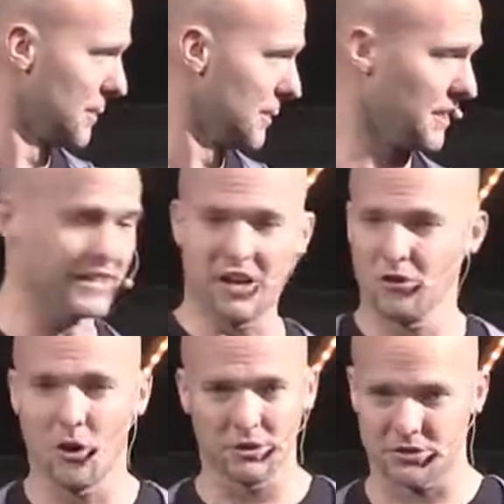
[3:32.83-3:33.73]
Like they don't
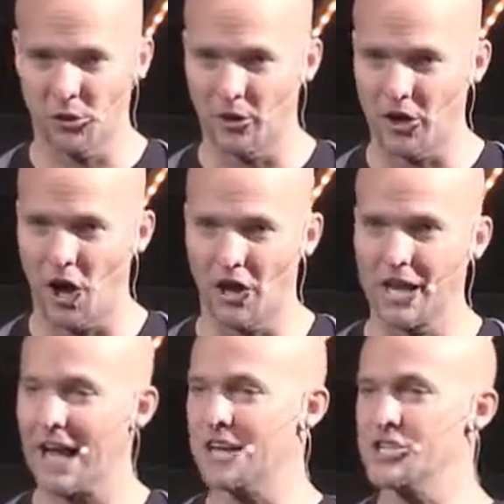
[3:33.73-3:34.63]
know what's going on.
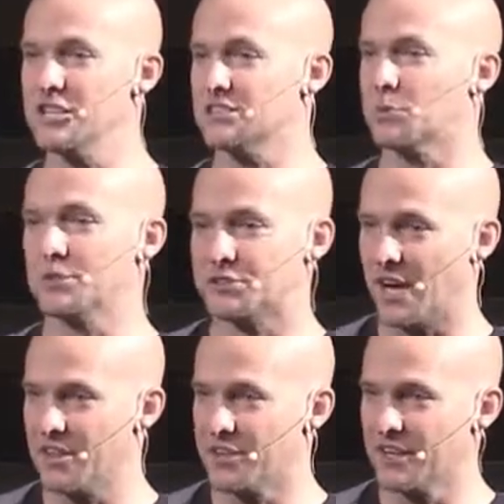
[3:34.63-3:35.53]
And Jesus will
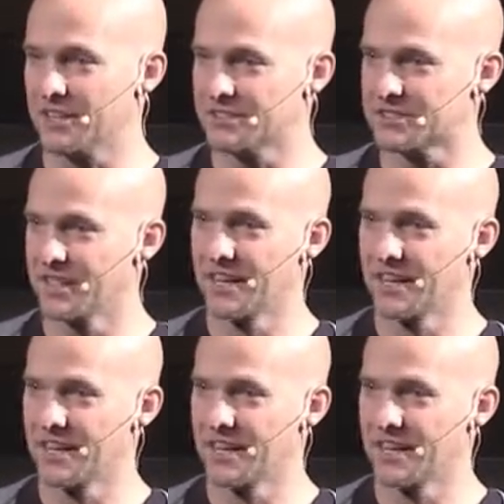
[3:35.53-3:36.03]
say things